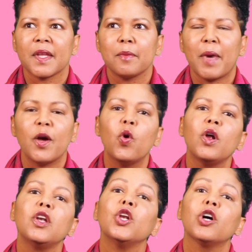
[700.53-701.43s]

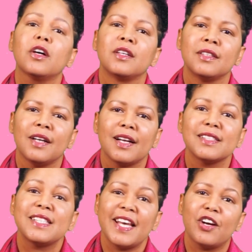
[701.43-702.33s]
look
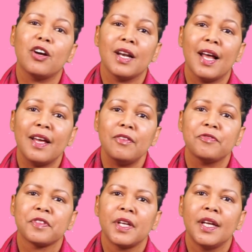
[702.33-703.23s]
and take on life,